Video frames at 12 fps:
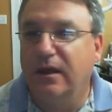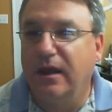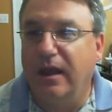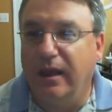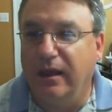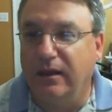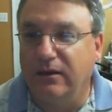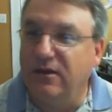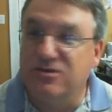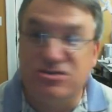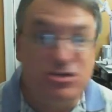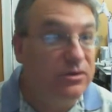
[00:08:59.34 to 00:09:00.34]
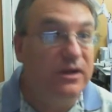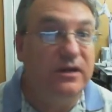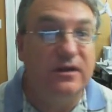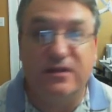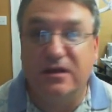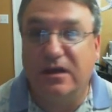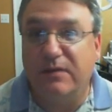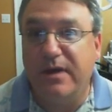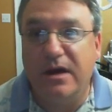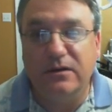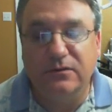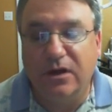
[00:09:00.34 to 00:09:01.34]
and that you need to think
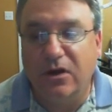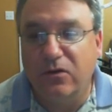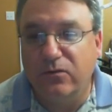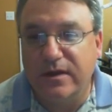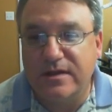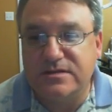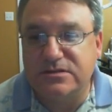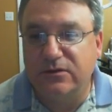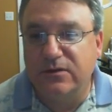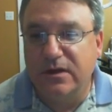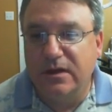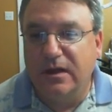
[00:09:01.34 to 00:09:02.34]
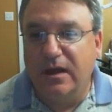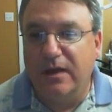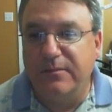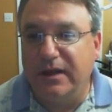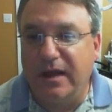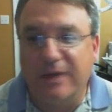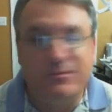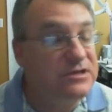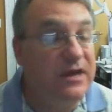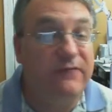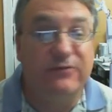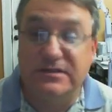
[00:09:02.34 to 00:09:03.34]
about and go with. So I mean, I'm just
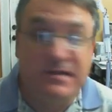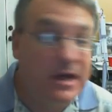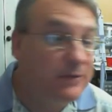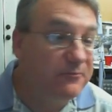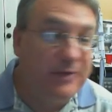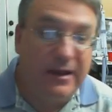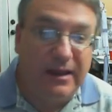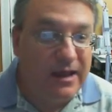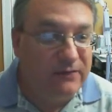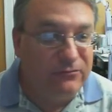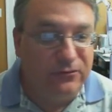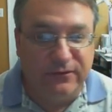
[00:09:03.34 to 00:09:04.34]
having the time of my life with